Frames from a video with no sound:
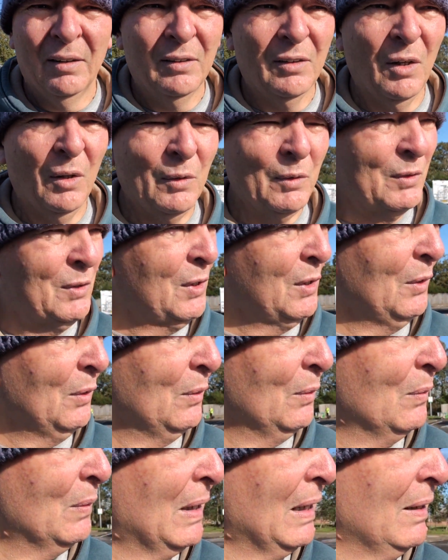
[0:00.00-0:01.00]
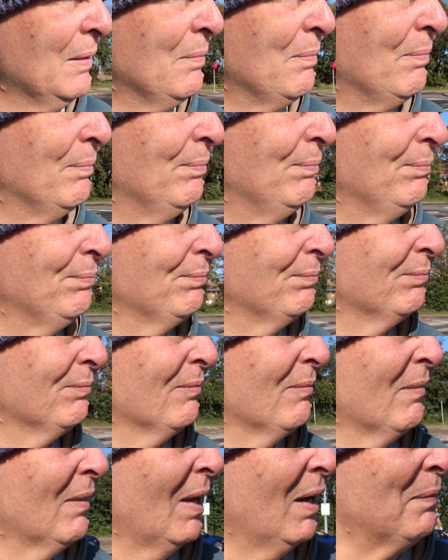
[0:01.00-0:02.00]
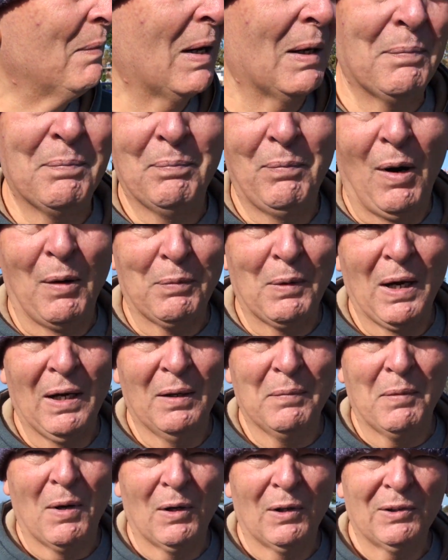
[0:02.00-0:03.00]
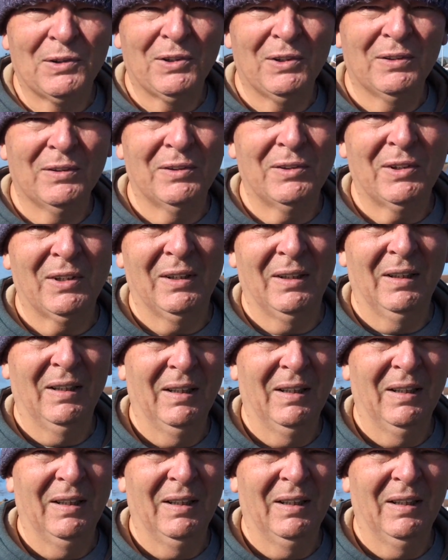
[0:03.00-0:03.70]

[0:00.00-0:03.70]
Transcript: Go to might pop around the Morrisons.